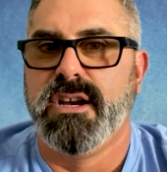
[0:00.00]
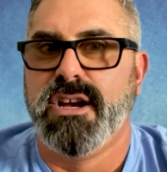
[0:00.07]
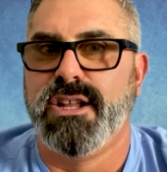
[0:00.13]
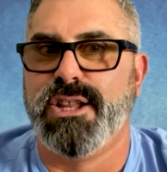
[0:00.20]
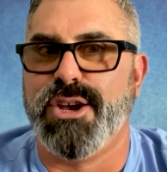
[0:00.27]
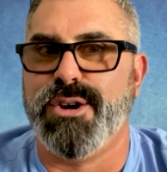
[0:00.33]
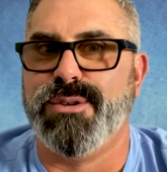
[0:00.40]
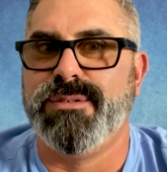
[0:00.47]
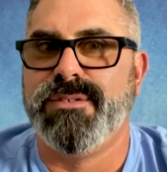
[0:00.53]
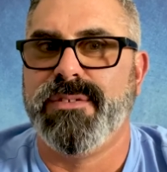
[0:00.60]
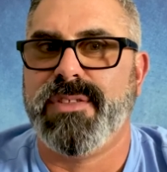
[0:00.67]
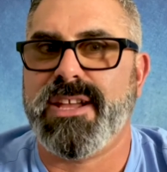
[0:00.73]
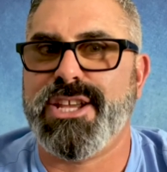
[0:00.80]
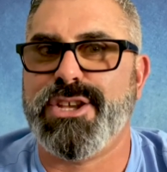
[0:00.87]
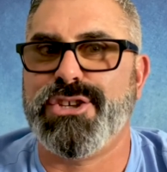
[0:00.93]
Hello.
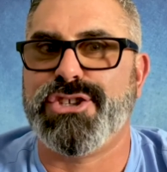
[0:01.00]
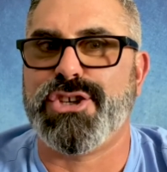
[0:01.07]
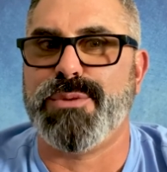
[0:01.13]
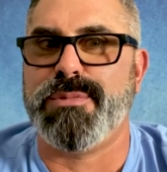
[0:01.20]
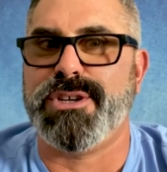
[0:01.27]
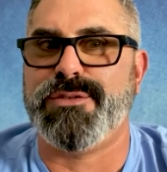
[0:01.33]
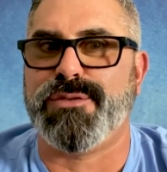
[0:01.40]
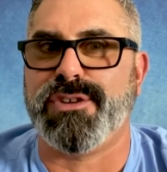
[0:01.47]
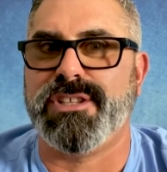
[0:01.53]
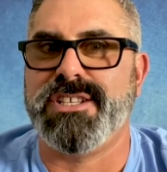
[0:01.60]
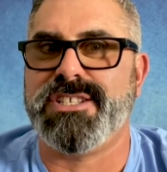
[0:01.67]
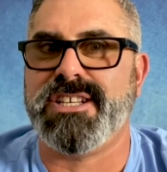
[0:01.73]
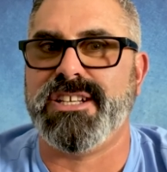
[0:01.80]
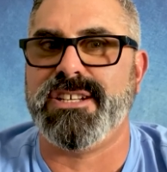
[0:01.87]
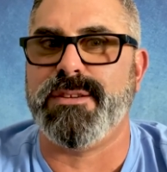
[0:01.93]
Thank you so much for
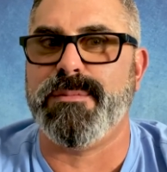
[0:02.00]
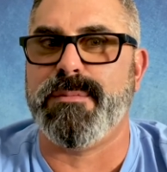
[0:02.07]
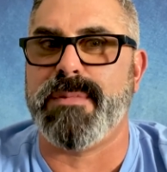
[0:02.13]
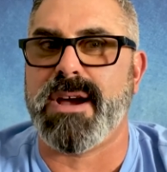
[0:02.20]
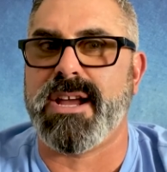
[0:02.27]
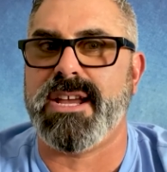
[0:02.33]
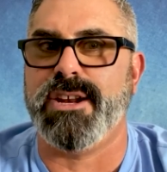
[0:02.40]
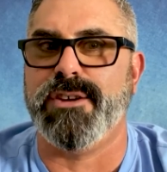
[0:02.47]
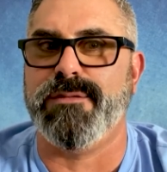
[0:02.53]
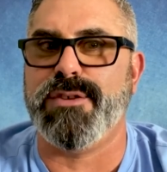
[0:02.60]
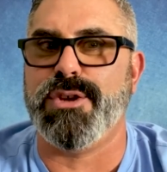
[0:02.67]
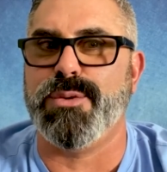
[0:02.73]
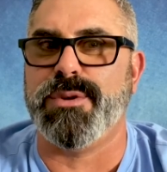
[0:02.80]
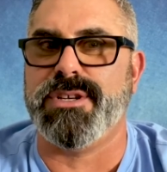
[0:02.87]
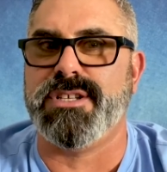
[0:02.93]
listening to my
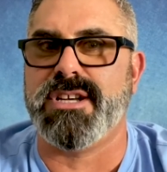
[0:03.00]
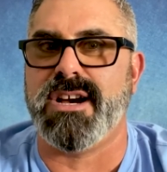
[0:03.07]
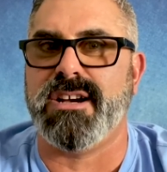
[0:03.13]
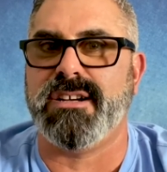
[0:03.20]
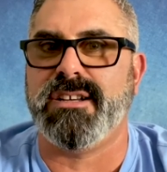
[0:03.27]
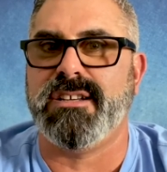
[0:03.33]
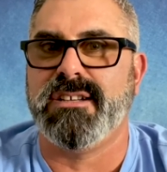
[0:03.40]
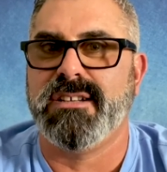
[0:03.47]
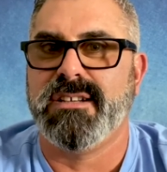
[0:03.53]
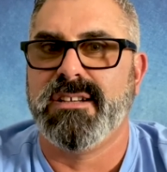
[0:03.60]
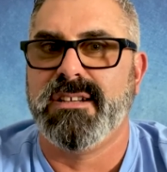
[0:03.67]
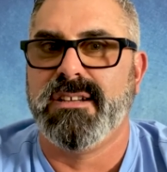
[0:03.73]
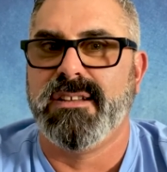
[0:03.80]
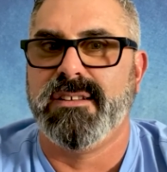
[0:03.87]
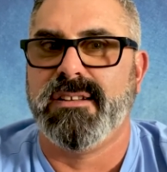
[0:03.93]
interview with Doug.
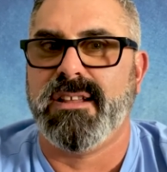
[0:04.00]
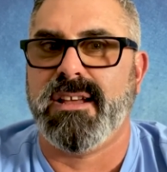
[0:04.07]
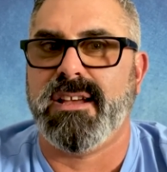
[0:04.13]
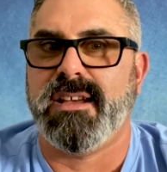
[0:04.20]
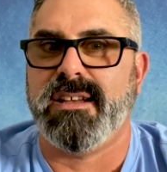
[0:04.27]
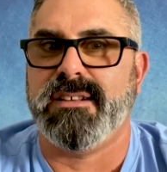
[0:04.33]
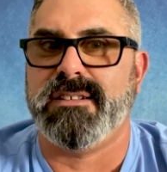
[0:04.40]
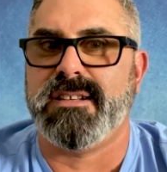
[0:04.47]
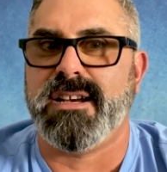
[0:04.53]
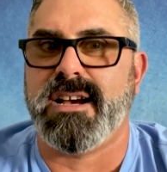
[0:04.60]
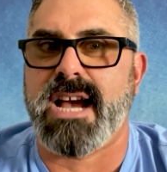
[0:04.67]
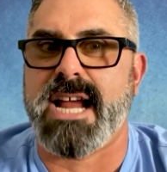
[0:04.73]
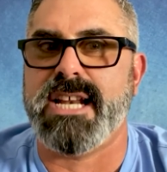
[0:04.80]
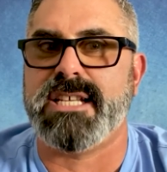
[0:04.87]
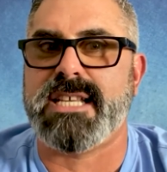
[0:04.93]
And
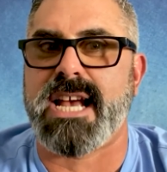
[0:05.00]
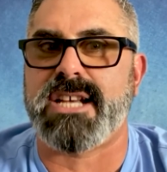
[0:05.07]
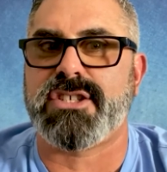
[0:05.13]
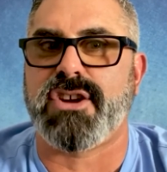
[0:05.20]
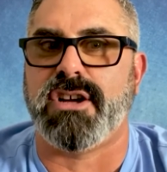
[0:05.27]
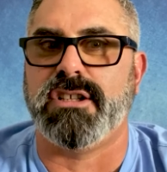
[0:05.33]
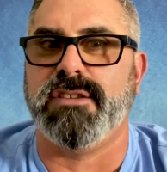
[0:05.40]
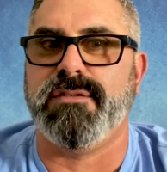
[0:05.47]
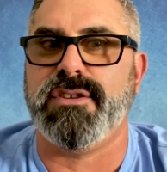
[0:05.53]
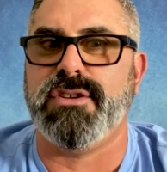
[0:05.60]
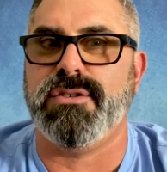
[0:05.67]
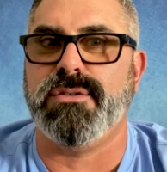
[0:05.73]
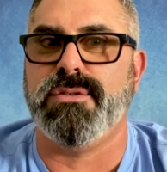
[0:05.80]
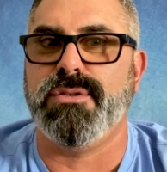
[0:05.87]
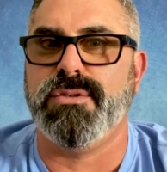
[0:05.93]
I just ask all of
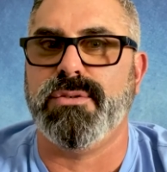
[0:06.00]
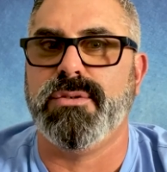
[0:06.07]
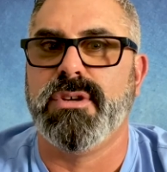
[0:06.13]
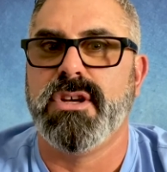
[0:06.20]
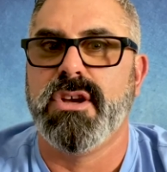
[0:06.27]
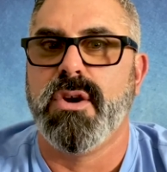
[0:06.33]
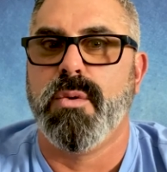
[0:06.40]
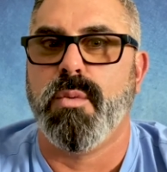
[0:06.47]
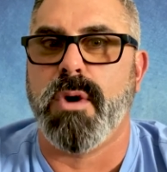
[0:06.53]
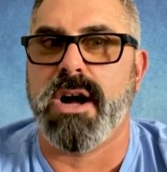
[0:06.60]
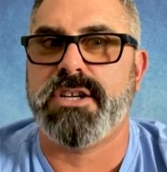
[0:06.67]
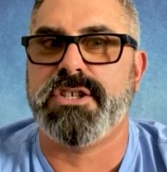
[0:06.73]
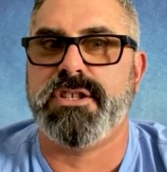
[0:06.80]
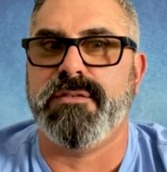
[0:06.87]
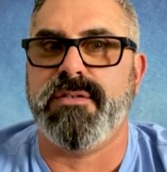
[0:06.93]
you who
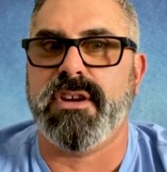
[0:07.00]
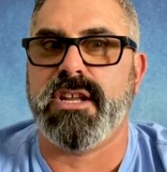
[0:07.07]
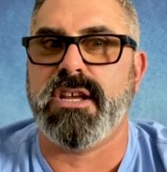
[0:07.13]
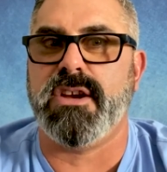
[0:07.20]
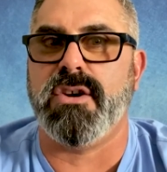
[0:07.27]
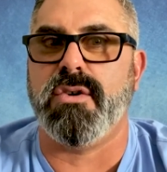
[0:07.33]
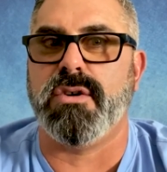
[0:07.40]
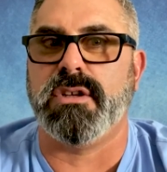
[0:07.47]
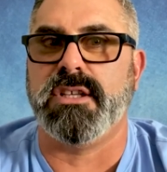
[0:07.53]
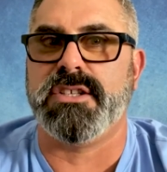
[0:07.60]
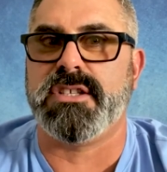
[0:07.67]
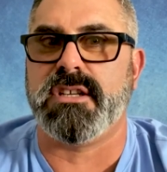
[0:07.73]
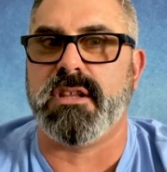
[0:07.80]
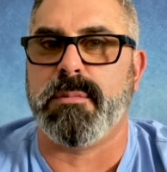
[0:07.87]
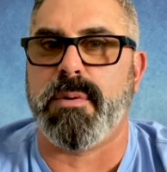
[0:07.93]
watch the video or
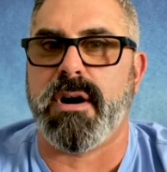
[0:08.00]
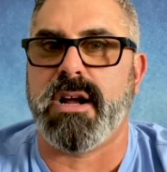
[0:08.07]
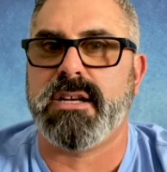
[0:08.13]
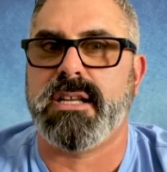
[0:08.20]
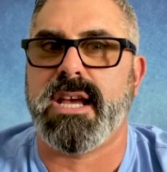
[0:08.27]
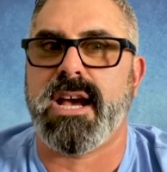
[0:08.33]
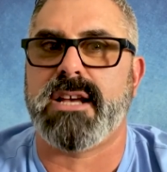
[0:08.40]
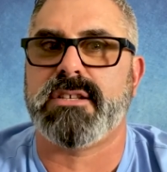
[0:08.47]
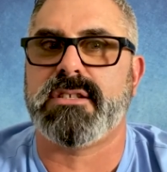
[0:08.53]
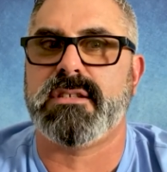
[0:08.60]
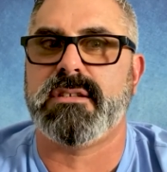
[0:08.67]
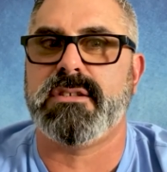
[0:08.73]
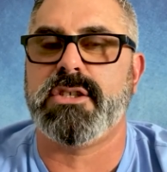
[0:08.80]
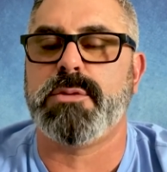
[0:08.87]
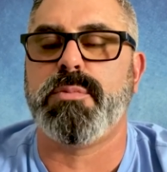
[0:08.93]
listen to the podcast,
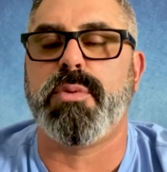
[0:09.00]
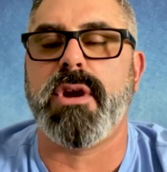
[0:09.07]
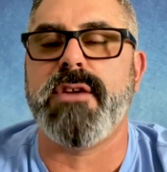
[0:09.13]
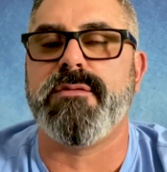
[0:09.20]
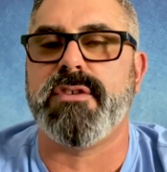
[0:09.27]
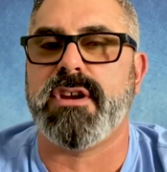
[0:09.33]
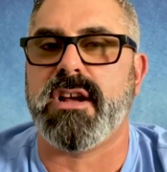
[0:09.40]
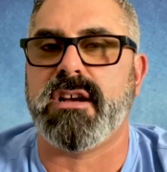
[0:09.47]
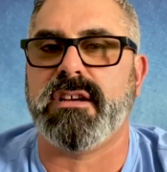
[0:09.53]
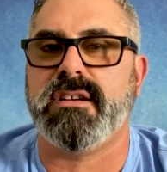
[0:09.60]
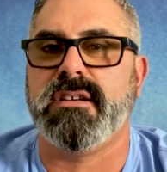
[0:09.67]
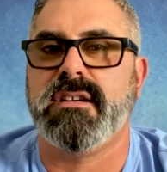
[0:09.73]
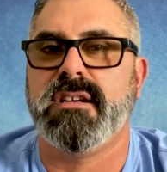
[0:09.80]
just pray for Doug.